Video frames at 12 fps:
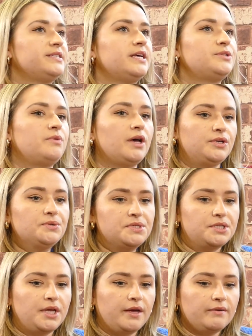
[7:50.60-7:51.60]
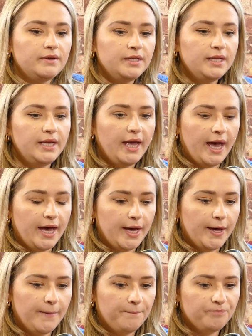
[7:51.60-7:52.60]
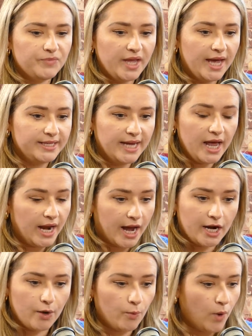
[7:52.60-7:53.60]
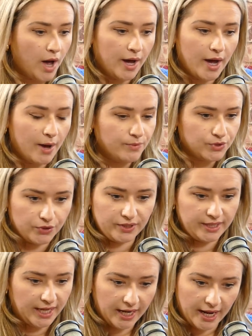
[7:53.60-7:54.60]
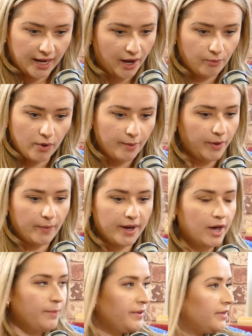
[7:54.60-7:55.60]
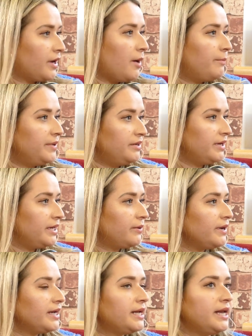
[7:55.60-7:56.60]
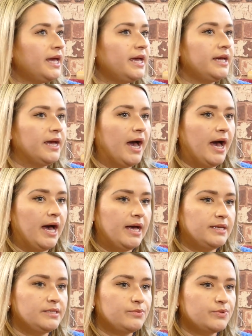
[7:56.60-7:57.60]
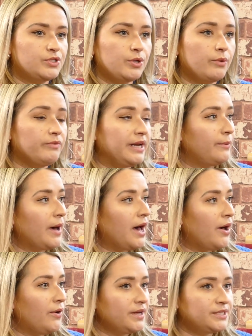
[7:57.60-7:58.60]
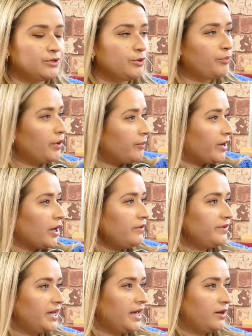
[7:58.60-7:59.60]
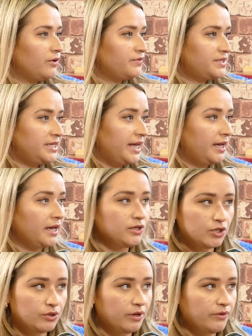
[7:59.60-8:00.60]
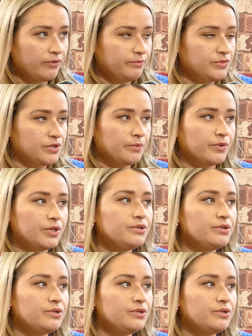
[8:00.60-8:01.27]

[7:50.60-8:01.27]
That's what I used to do. And I was good at it. Like, I worked my way up in the company really quickly and was doing really well until the point when COVID hit. And obviously, you know, from doing what